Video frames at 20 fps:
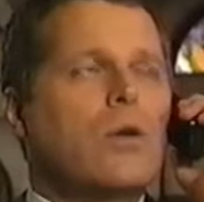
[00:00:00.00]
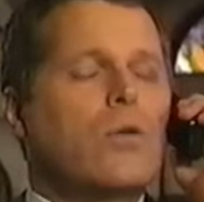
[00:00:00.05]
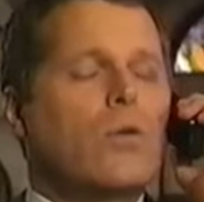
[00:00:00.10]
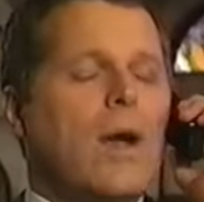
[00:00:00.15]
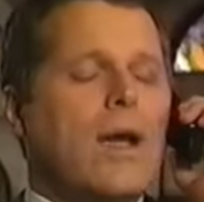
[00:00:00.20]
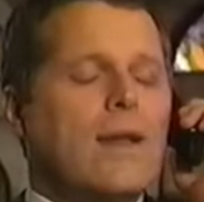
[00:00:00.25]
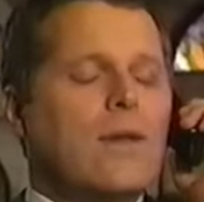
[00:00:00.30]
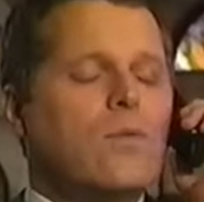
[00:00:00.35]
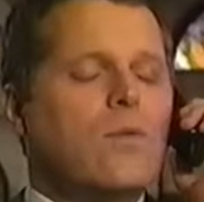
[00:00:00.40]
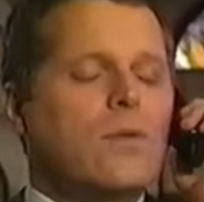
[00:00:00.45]

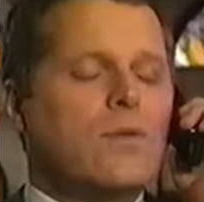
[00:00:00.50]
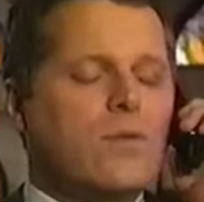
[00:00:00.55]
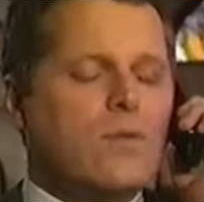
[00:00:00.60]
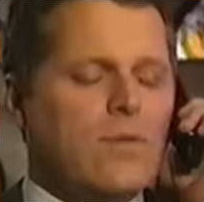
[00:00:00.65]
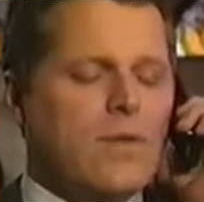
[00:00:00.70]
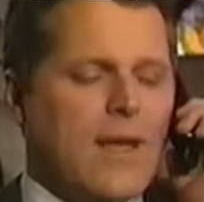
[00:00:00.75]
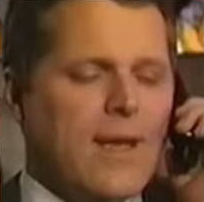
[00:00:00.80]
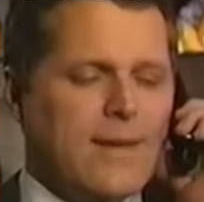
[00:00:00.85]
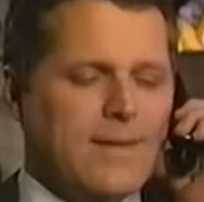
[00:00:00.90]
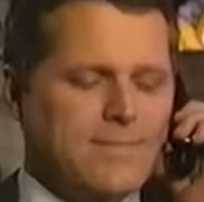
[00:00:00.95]
Great, we'll
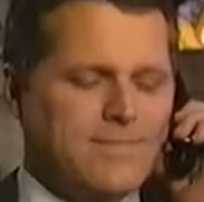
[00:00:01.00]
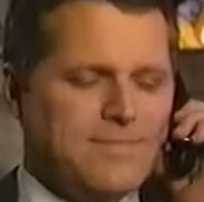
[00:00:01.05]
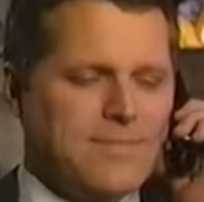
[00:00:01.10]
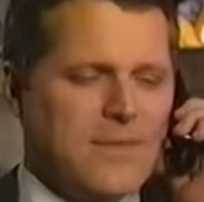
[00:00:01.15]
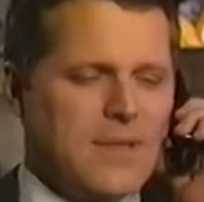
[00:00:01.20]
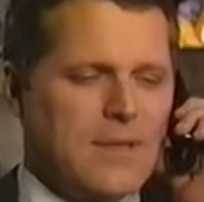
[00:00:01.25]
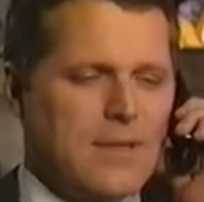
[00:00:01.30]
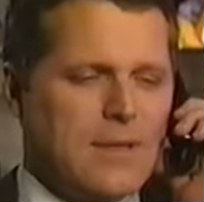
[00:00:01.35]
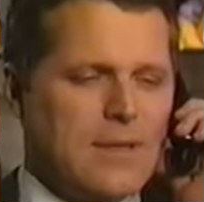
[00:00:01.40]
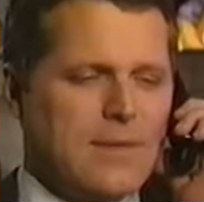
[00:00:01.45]
do that.
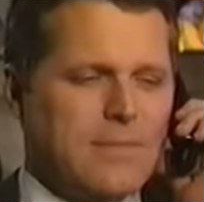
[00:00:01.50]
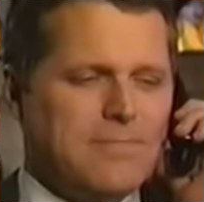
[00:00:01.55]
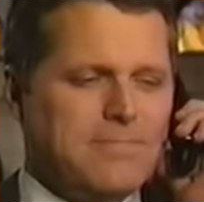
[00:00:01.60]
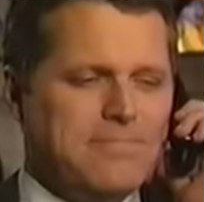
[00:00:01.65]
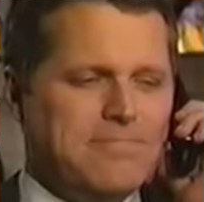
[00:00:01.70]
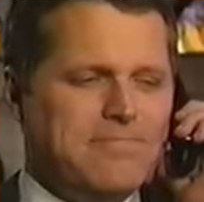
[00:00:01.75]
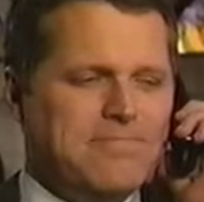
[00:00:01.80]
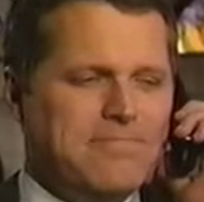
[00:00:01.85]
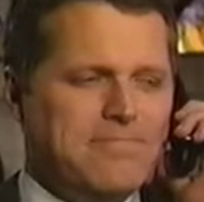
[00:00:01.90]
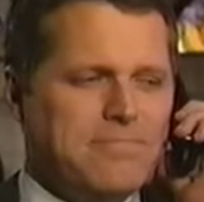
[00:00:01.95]
Um,
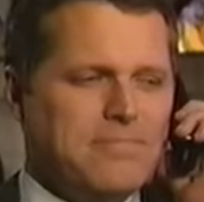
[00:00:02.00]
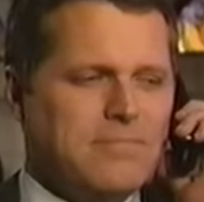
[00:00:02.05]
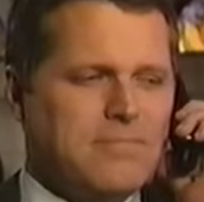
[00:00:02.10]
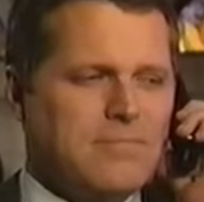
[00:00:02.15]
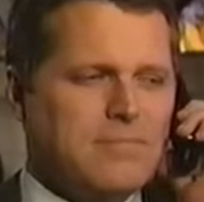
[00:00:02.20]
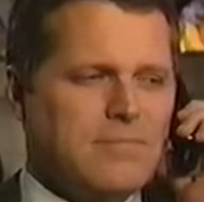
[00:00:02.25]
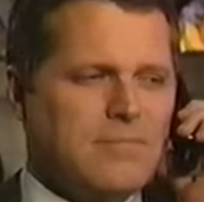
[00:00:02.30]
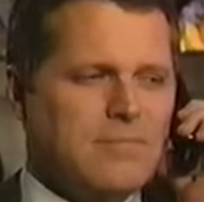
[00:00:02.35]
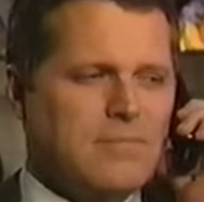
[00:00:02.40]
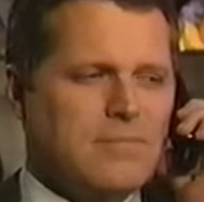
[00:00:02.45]

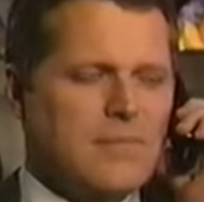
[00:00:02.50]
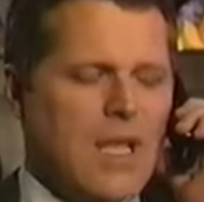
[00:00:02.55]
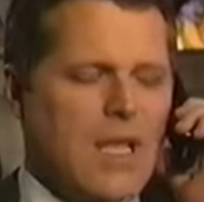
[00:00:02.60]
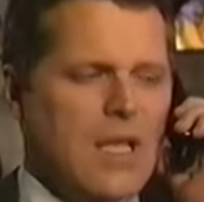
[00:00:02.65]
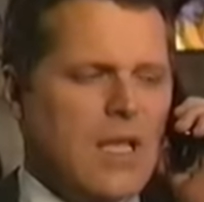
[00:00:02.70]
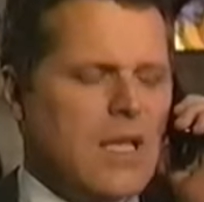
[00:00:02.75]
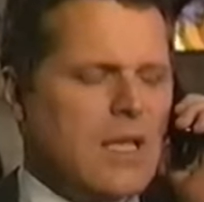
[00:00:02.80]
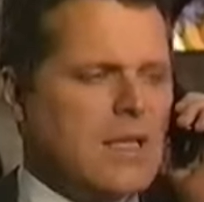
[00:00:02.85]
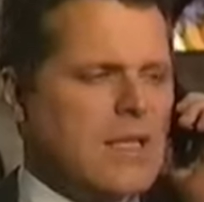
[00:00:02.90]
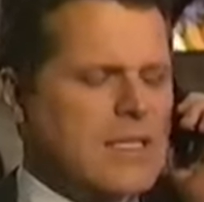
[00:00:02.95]

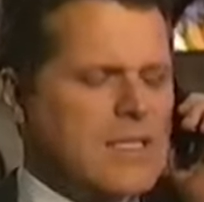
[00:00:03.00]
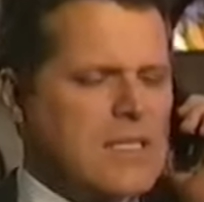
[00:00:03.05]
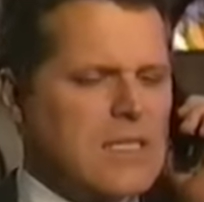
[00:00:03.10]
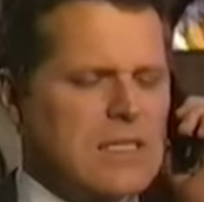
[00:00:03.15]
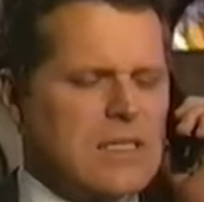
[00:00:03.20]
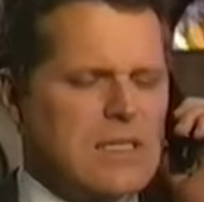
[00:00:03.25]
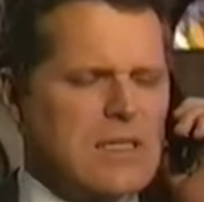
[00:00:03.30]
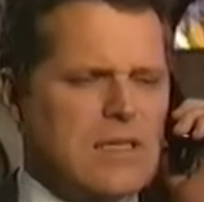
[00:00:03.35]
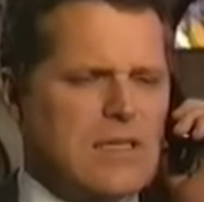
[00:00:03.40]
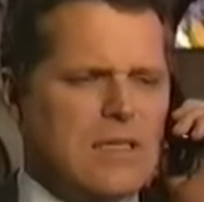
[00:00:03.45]

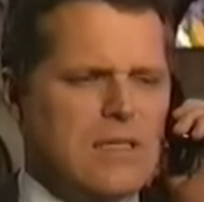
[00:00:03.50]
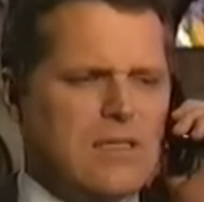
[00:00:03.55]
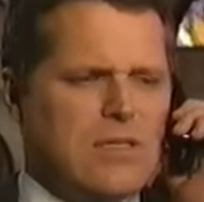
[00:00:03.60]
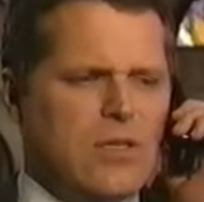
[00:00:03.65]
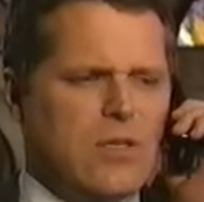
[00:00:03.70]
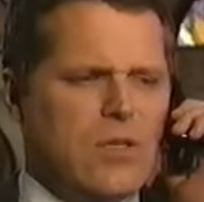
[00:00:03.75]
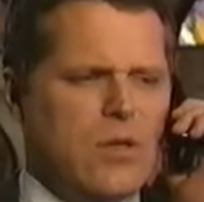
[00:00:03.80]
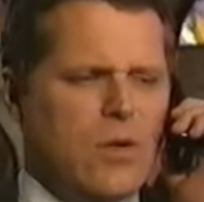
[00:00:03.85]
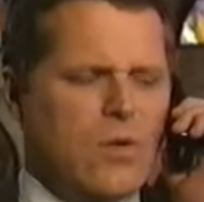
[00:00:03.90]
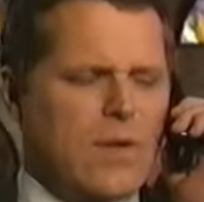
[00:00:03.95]
listen,
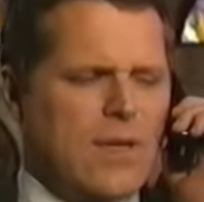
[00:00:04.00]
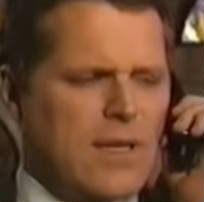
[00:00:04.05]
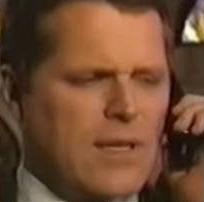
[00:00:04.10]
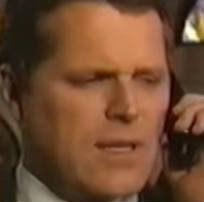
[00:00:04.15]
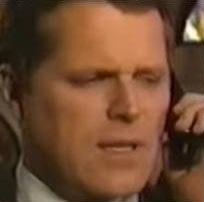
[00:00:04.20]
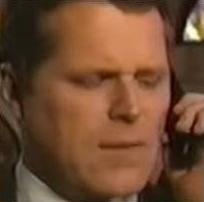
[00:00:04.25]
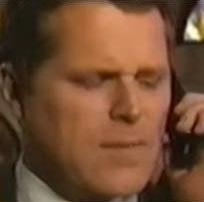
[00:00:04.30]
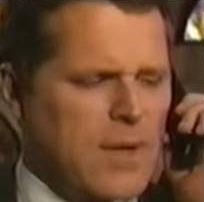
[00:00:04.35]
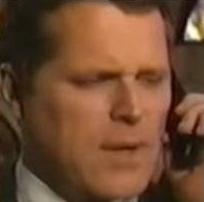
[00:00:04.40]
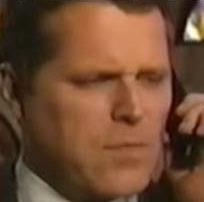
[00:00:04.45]
do you know
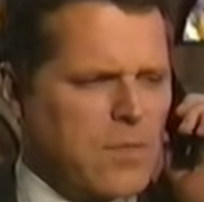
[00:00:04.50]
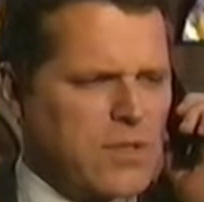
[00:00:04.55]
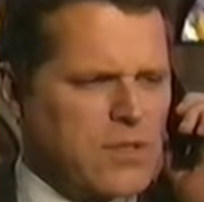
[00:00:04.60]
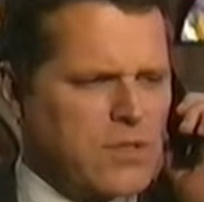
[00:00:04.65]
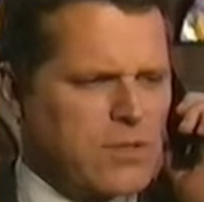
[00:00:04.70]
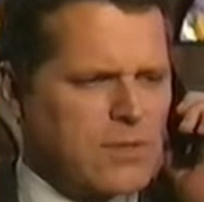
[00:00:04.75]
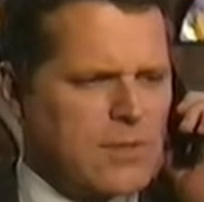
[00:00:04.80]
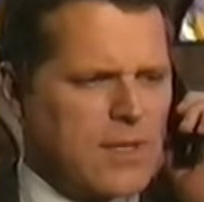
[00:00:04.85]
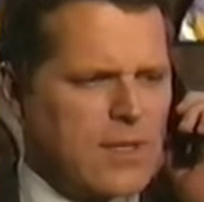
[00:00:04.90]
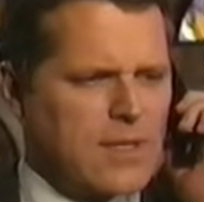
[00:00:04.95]
anything about
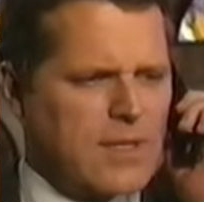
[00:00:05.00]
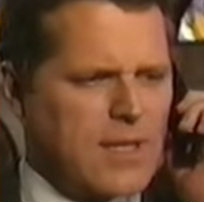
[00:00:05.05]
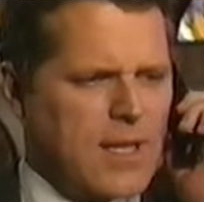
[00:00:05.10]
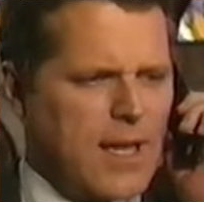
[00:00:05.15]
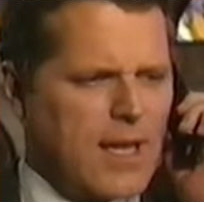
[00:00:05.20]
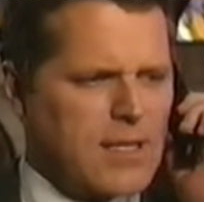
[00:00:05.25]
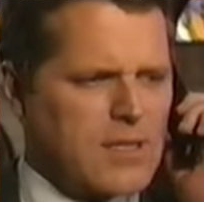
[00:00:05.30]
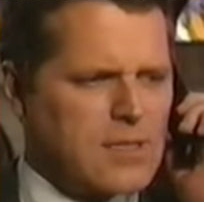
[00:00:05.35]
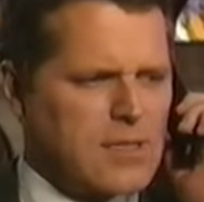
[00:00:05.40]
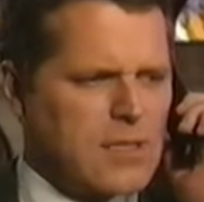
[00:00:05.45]
Richard and
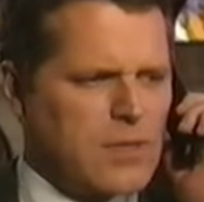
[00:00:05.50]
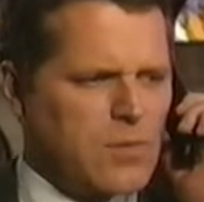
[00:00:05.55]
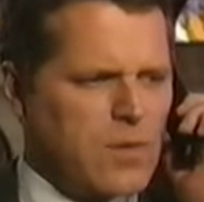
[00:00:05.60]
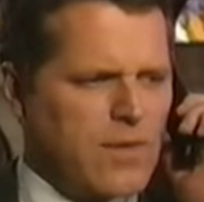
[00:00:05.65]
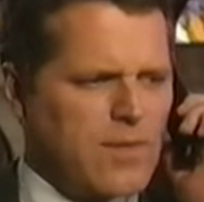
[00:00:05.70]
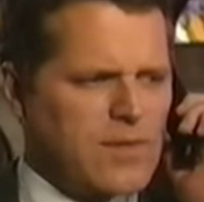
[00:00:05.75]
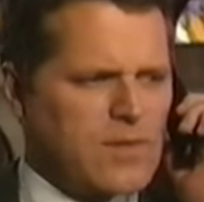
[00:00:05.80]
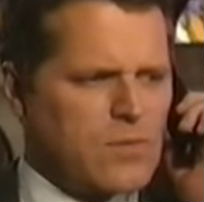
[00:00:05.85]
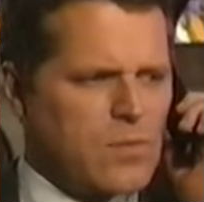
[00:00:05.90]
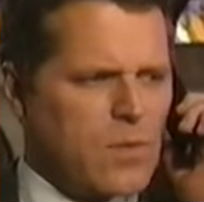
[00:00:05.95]
Cassie,
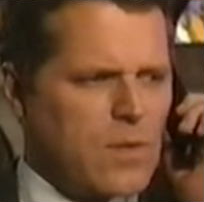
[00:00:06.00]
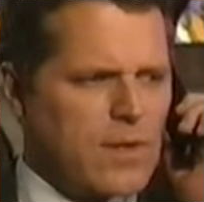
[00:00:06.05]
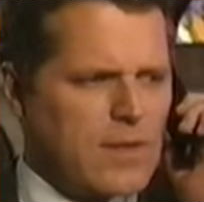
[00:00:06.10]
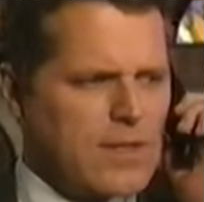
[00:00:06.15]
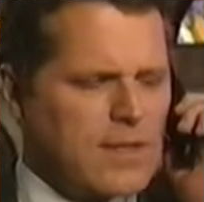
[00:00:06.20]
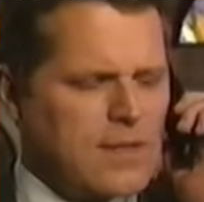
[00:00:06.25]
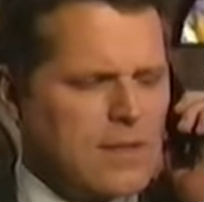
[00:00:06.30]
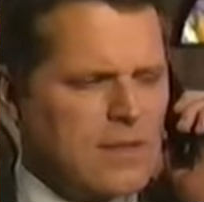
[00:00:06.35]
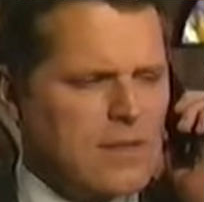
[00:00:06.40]
Reva's worried?